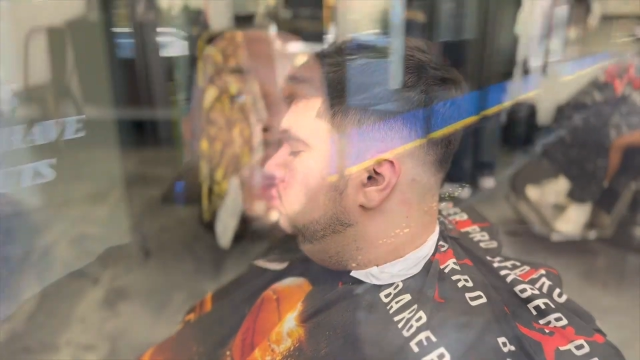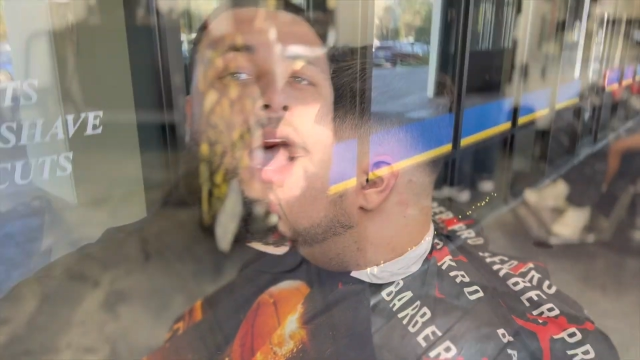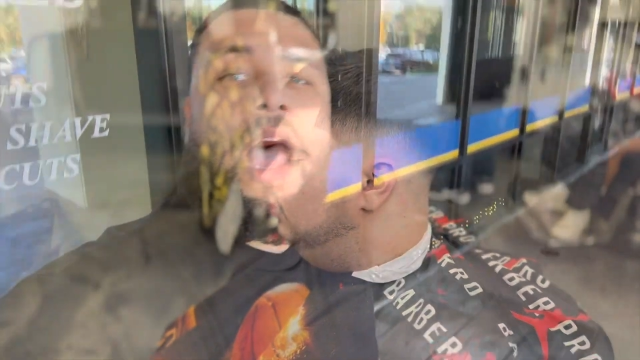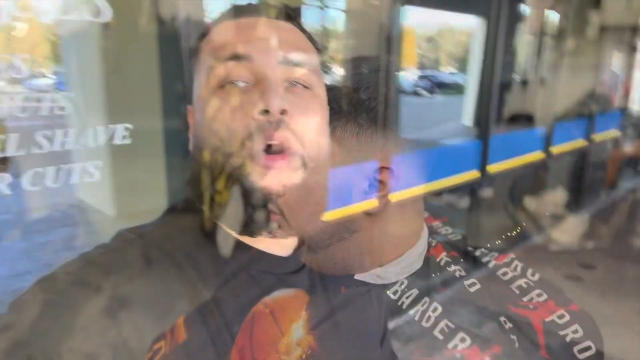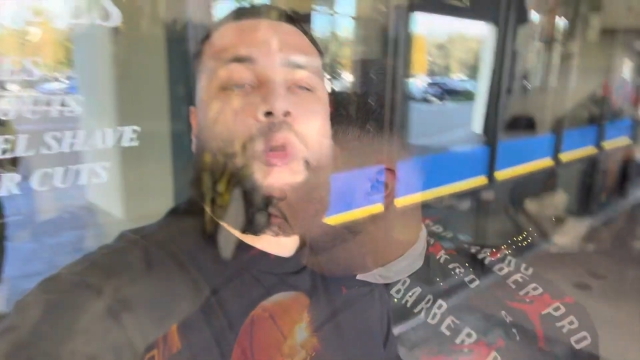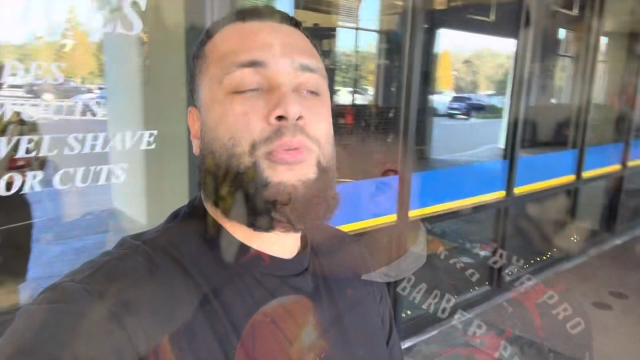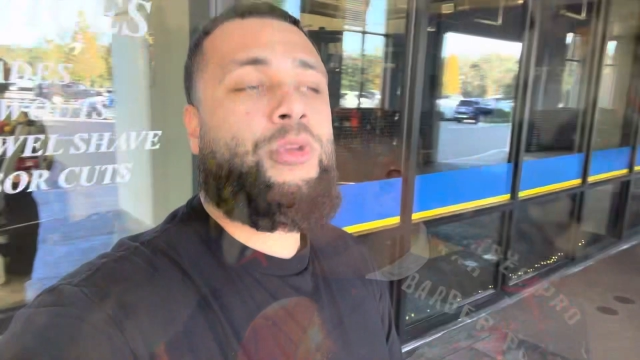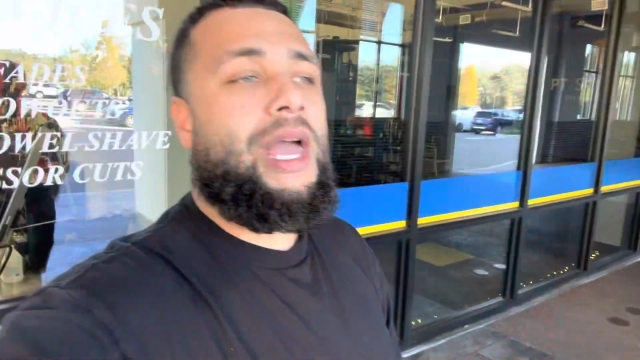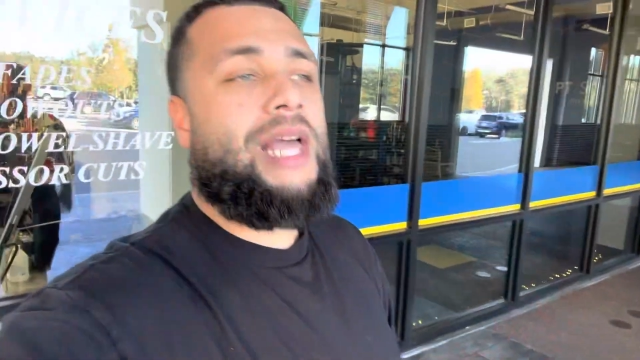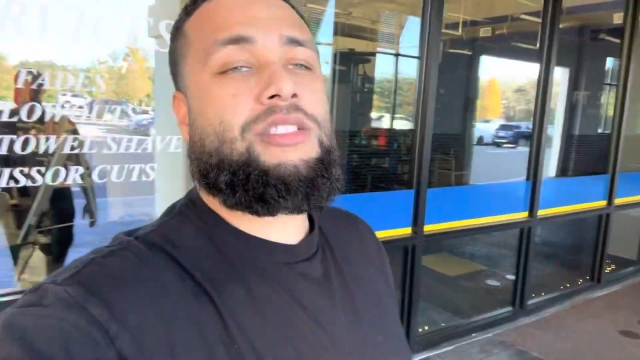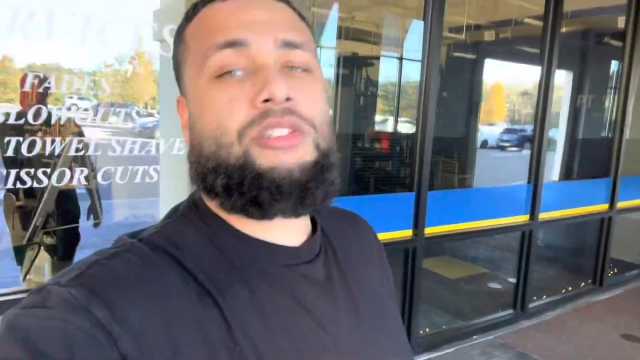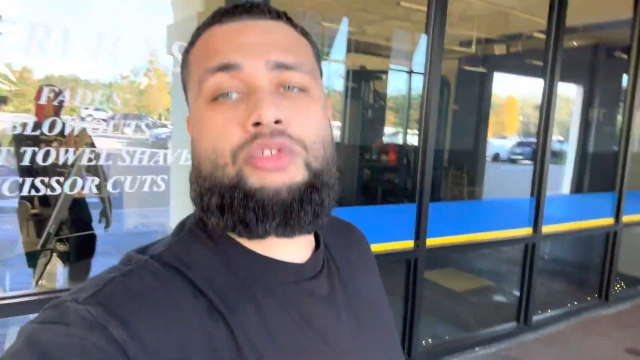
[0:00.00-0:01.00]
I hope you
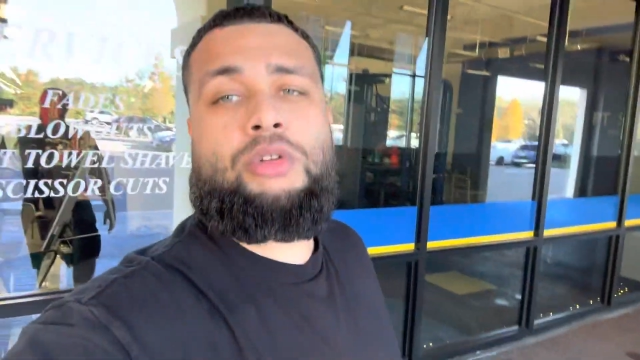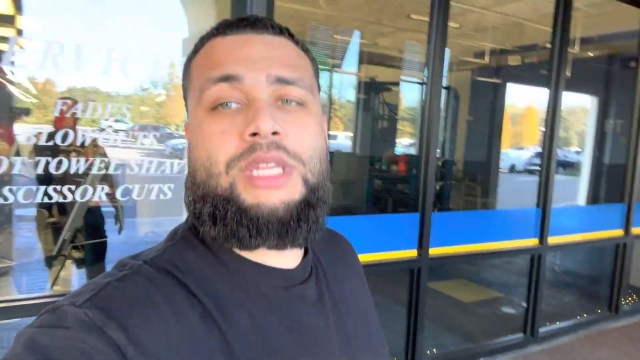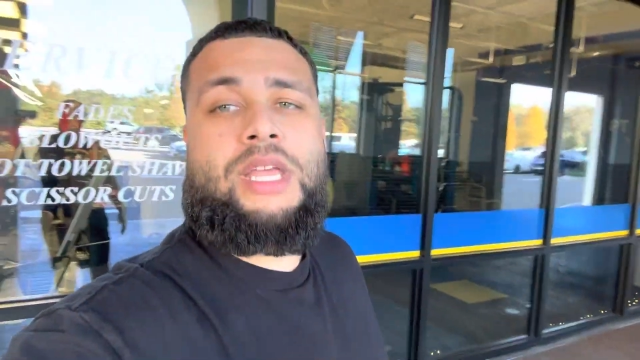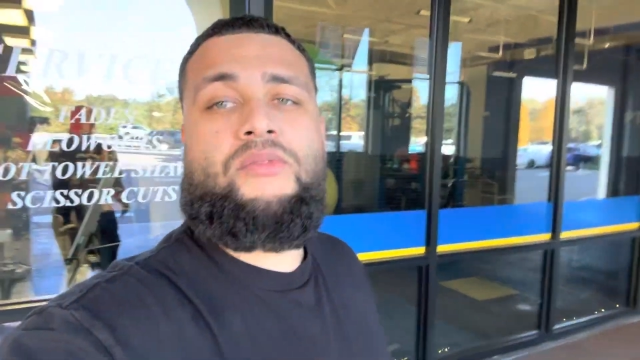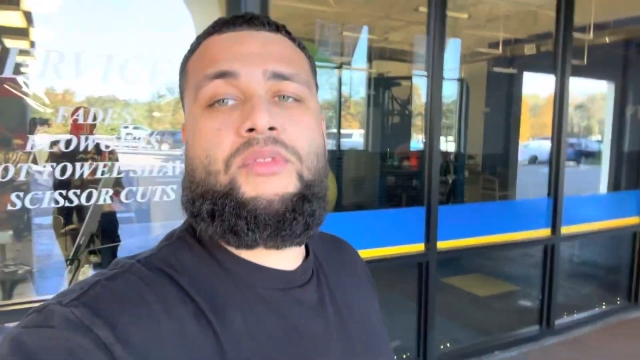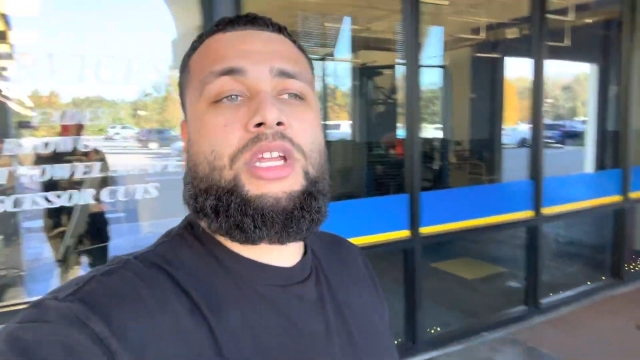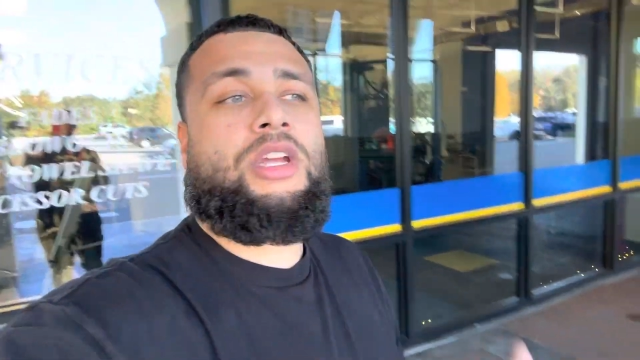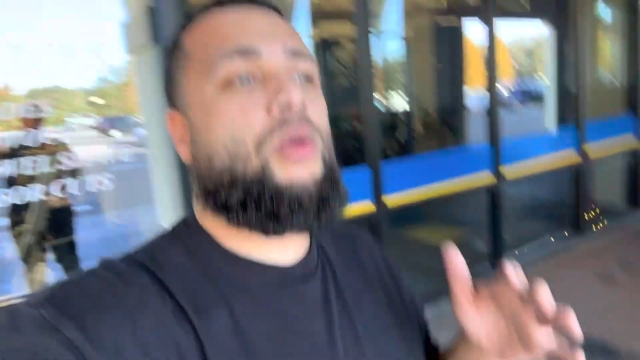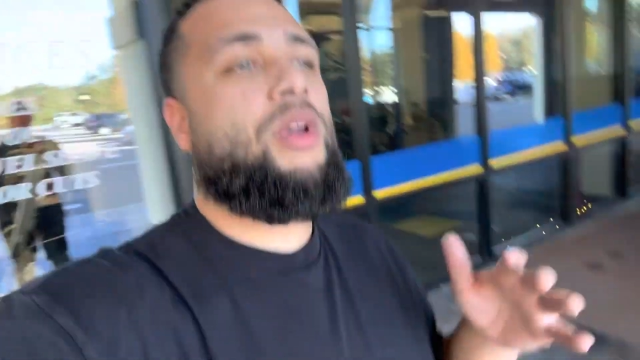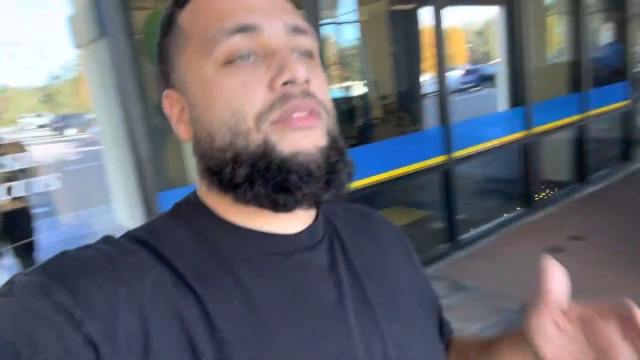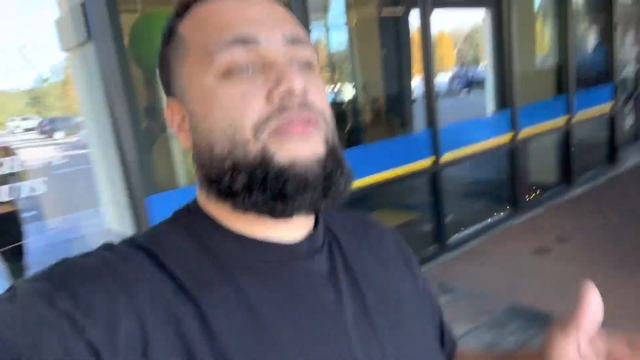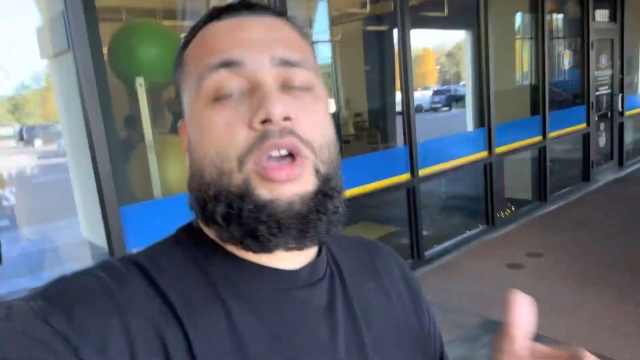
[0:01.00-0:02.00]
guys enjoyed that video.
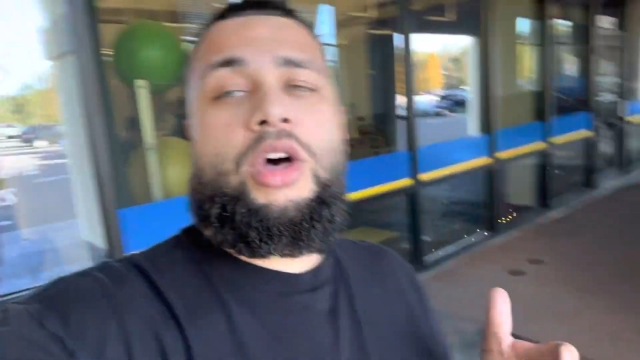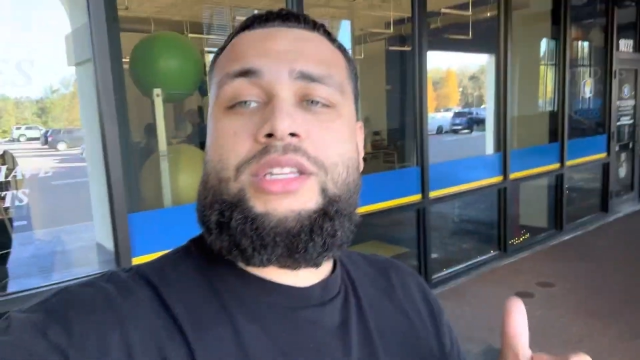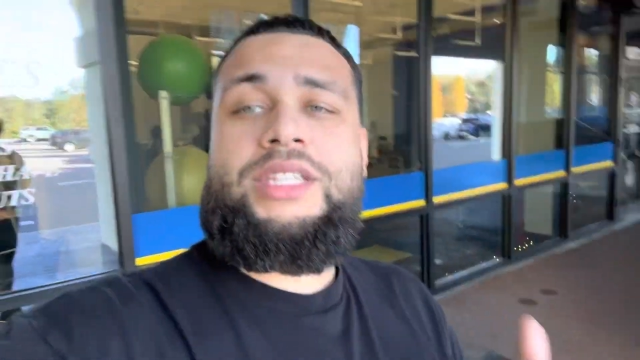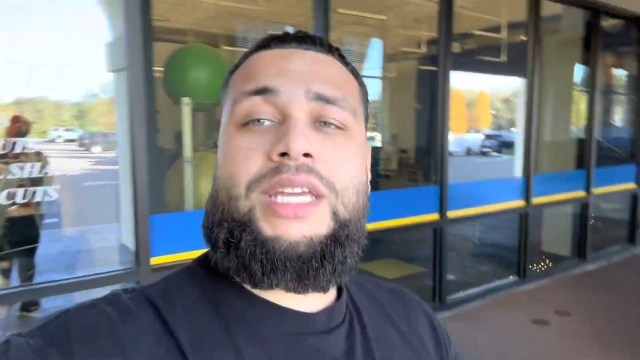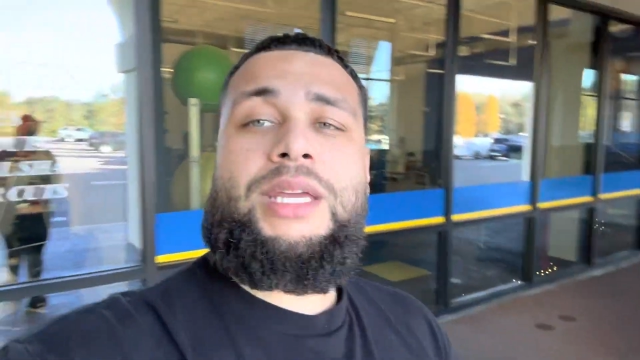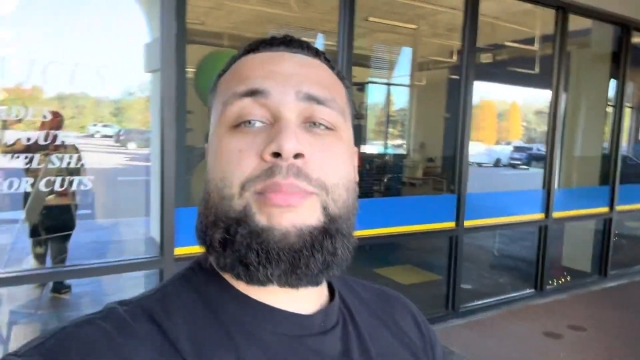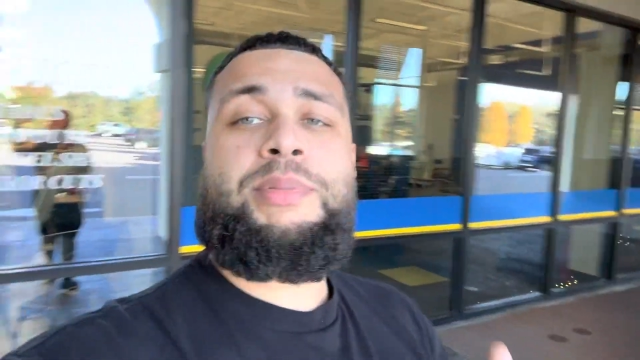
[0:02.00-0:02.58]
If y'all did,